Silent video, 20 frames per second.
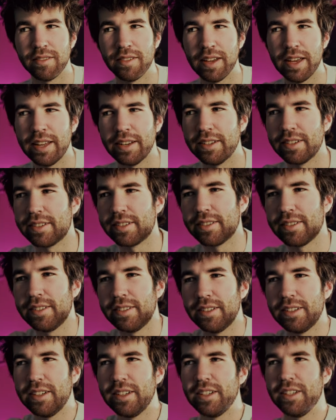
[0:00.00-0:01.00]
and
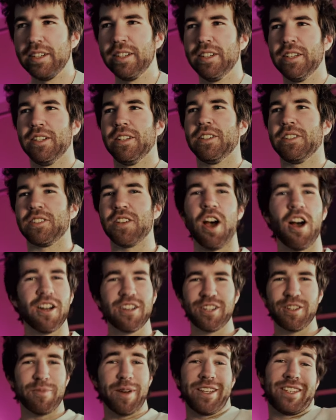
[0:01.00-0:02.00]

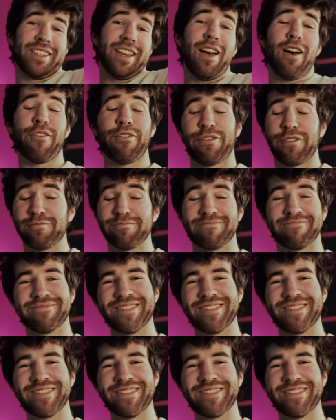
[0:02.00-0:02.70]
talking to myself